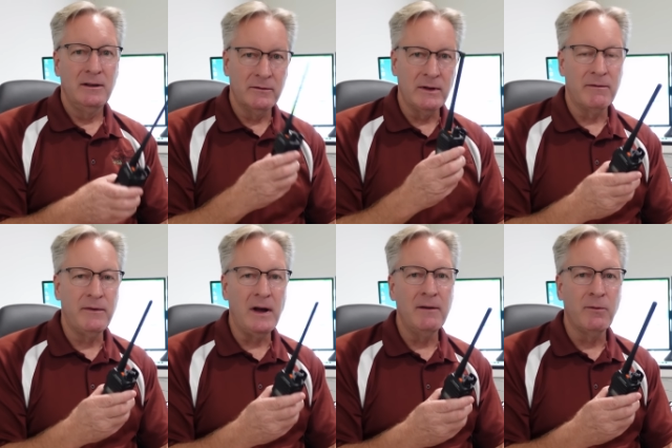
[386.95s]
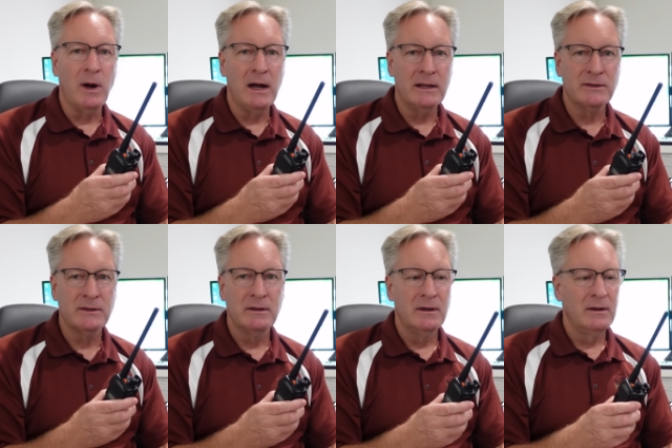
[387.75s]
You've got 5
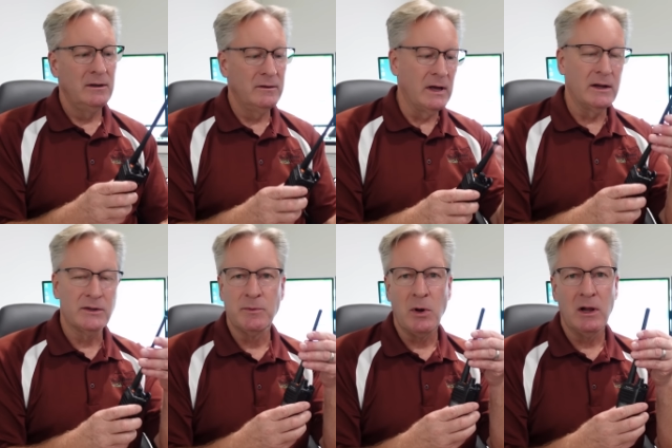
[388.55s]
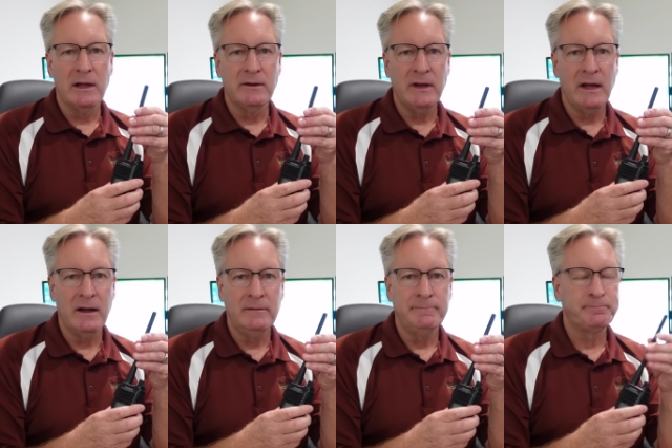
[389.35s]
watts, you've got a small
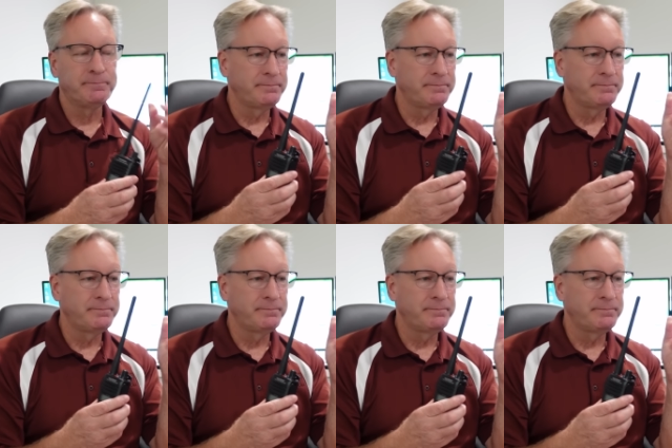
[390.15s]
antenna,